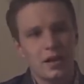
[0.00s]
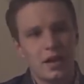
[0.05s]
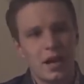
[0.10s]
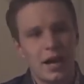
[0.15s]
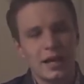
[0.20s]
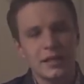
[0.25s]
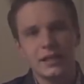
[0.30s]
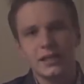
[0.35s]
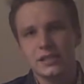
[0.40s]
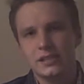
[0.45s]

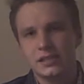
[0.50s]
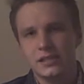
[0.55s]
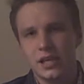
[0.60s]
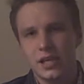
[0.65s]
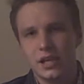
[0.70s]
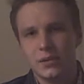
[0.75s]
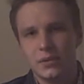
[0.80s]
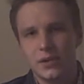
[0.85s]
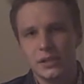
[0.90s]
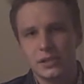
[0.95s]
I did a
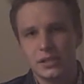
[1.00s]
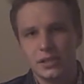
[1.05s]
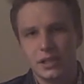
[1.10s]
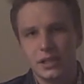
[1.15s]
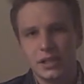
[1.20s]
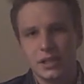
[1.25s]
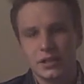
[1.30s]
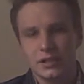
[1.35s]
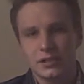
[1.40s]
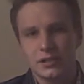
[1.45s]
study
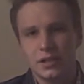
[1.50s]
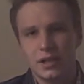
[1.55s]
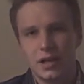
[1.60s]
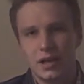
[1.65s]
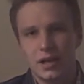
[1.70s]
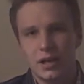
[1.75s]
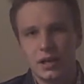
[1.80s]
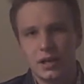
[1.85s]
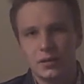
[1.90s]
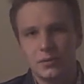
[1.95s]
recently
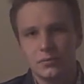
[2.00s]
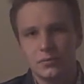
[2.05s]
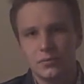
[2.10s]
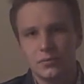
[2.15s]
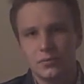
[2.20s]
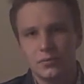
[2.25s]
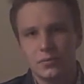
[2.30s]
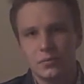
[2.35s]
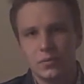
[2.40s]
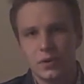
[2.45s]

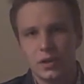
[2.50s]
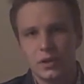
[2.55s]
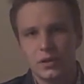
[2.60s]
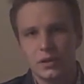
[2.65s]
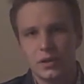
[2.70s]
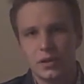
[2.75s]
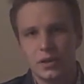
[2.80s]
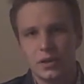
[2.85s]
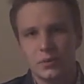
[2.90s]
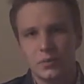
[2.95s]

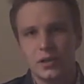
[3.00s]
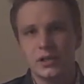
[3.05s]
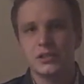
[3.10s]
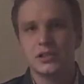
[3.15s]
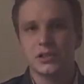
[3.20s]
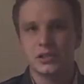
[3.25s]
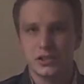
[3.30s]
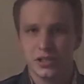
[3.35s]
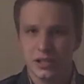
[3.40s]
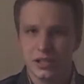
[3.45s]
with a
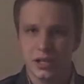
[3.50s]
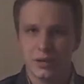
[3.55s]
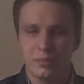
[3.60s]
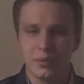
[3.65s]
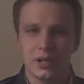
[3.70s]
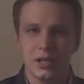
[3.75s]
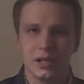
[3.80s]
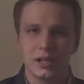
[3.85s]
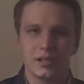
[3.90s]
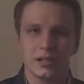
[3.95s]
researching
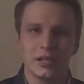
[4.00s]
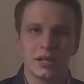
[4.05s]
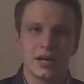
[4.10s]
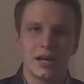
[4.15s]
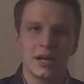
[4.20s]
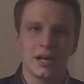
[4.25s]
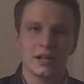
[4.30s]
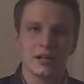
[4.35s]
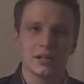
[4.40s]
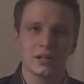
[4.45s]
company
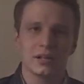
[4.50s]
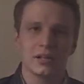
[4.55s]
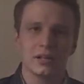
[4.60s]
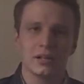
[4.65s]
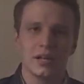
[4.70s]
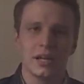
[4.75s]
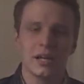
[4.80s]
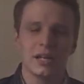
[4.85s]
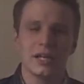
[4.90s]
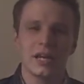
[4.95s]
that
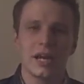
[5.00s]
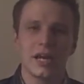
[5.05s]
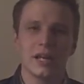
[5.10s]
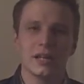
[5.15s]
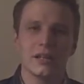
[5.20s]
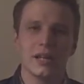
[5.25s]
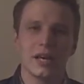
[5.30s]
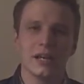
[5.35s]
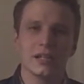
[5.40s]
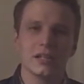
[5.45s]

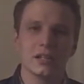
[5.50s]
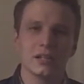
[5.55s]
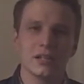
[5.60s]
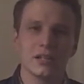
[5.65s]
indicated that